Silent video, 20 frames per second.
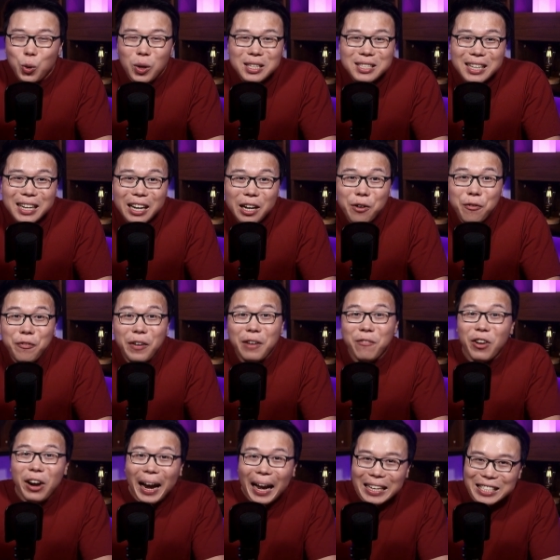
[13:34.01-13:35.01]
do us a little
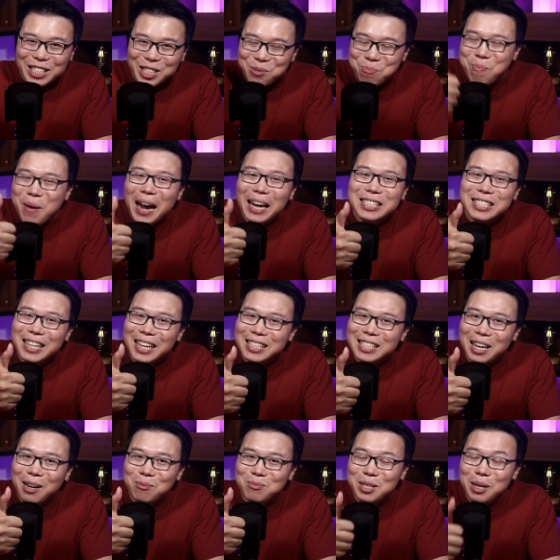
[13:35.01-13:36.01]
favor and smash
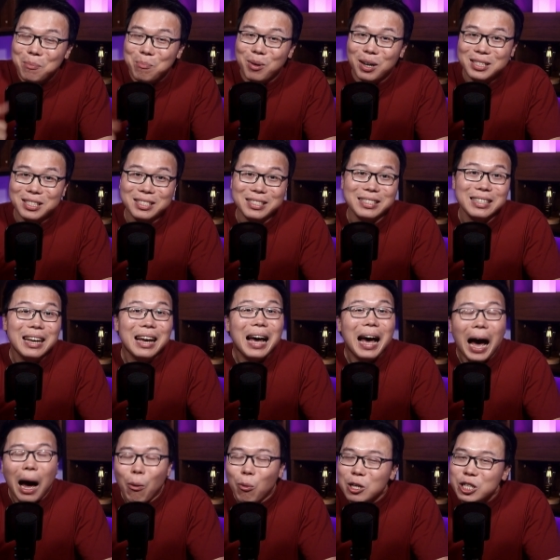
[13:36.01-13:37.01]
that thumbs up button.
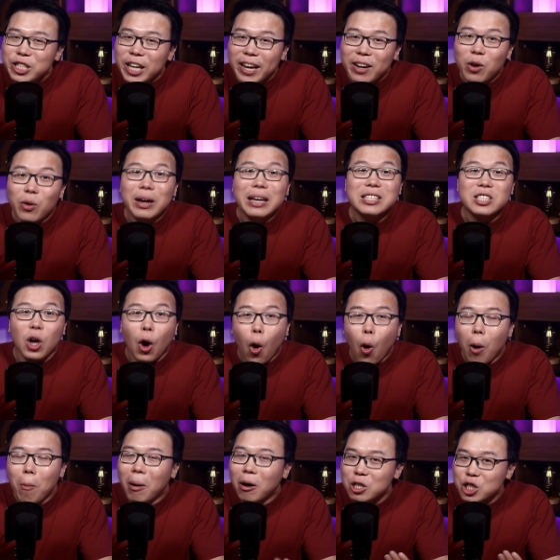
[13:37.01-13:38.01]
Our channel is
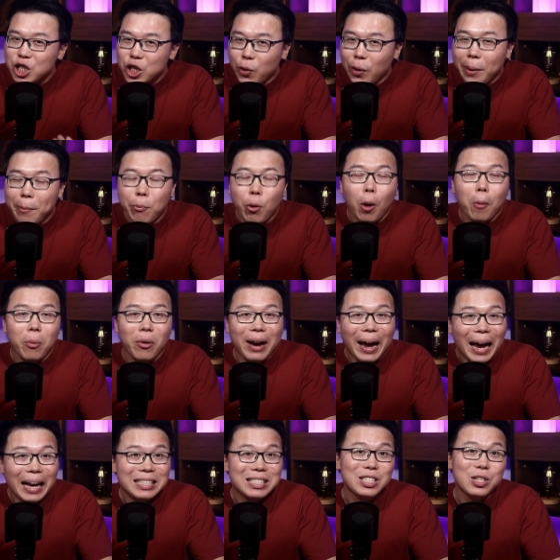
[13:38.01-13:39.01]
all about sharing
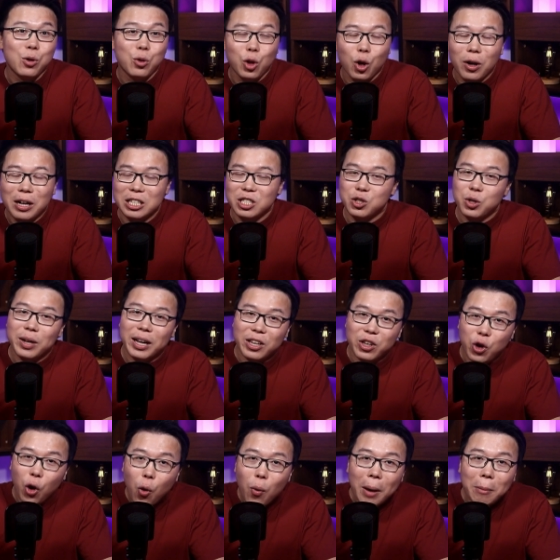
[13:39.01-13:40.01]
proper SEO knowledge so
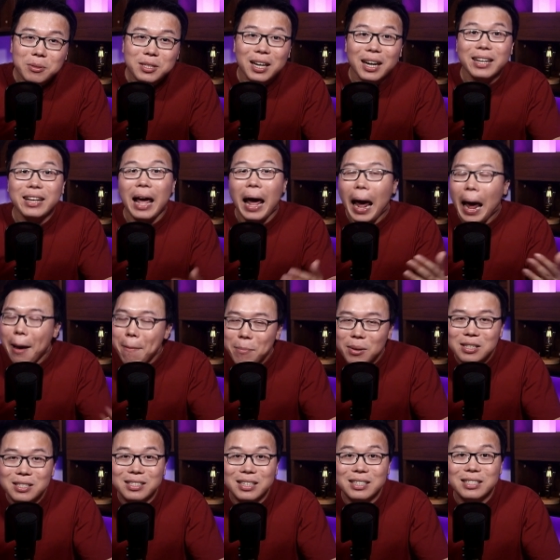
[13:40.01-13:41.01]
that your website
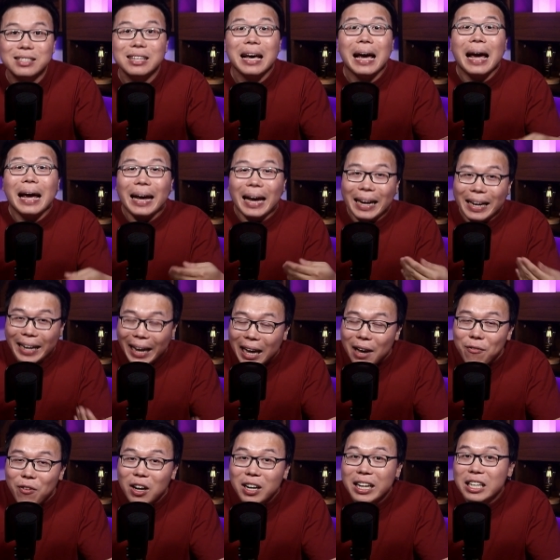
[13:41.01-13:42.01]
and business can
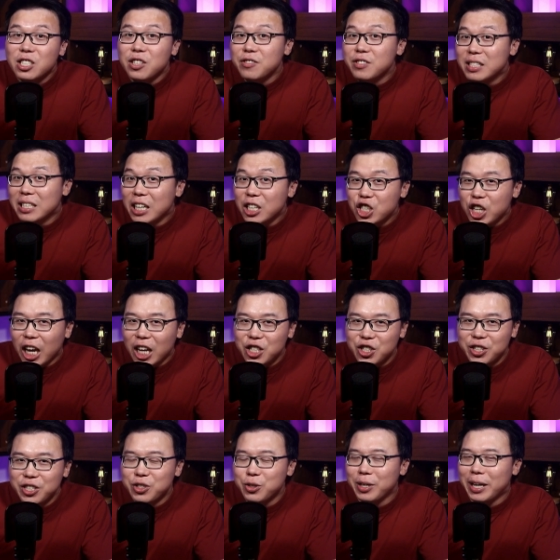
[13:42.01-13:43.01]
take advantage of search
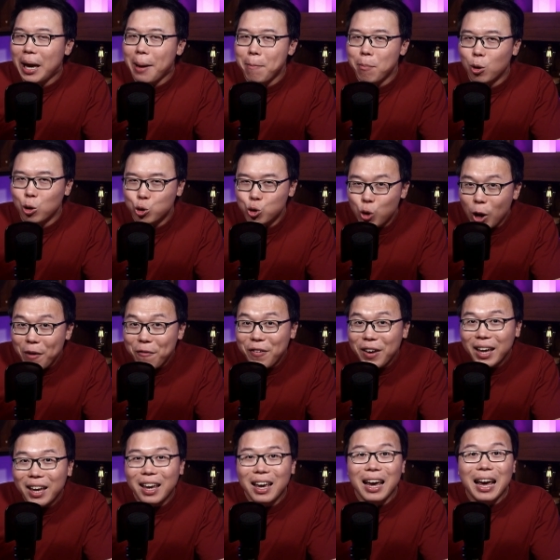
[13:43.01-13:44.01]
engines to gain more
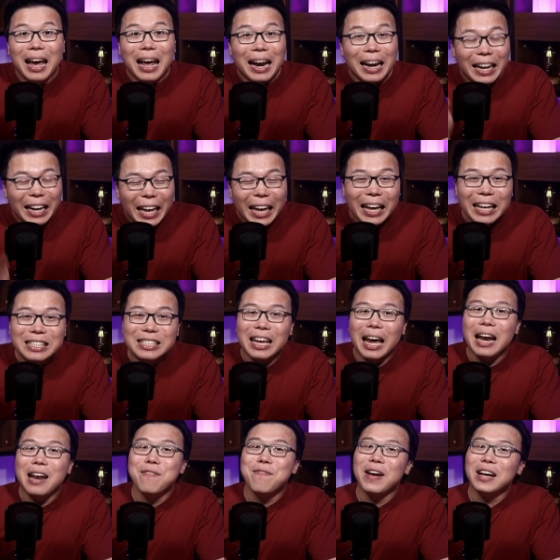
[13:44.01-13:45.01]
traffic,
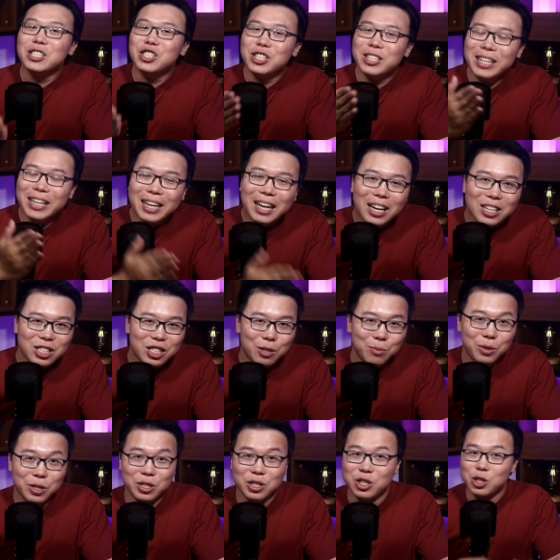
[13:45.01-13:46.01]
leads, and eventually
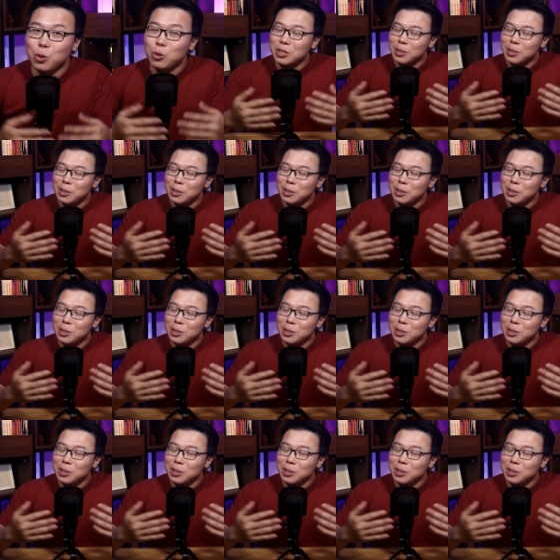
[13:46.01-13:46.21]
customers.